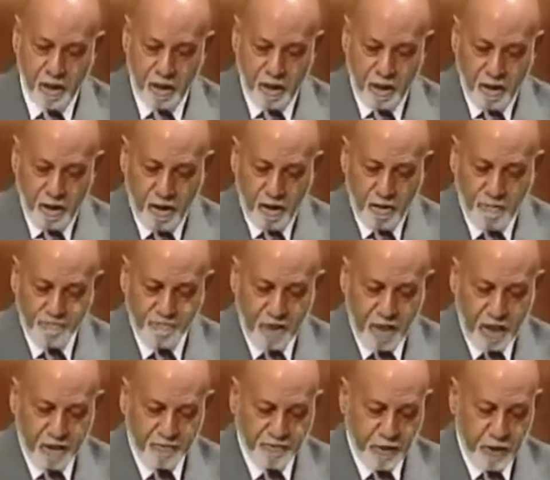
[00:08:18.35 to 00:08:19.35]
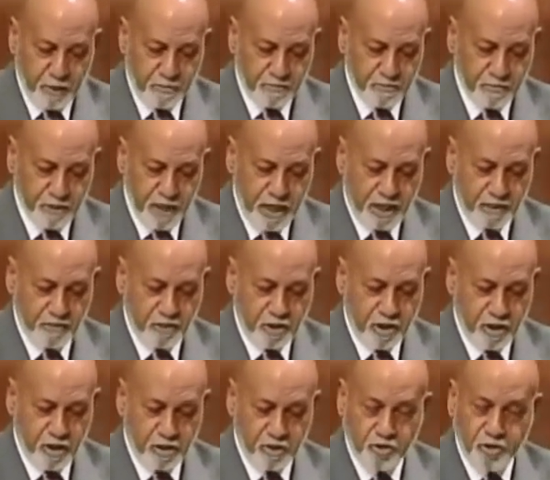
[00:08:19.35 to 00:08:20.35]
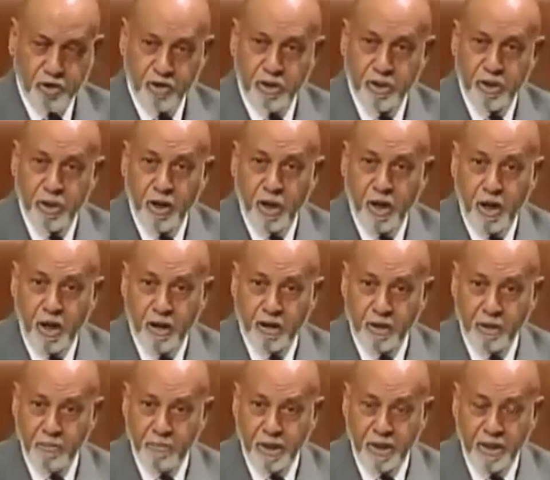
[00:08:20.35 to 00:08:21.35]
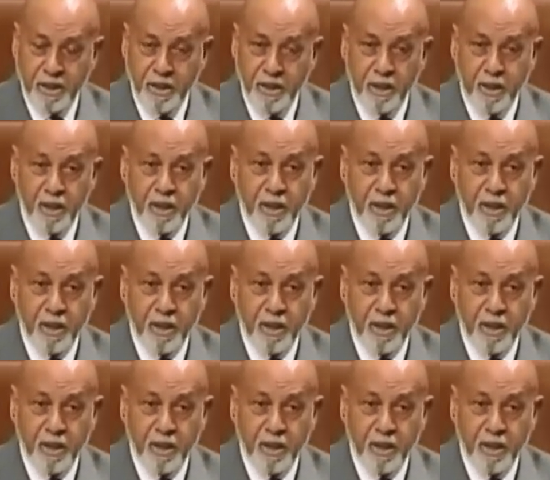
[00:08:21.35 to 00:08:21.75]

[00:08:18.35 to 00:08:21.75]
from the Agriculture Committee.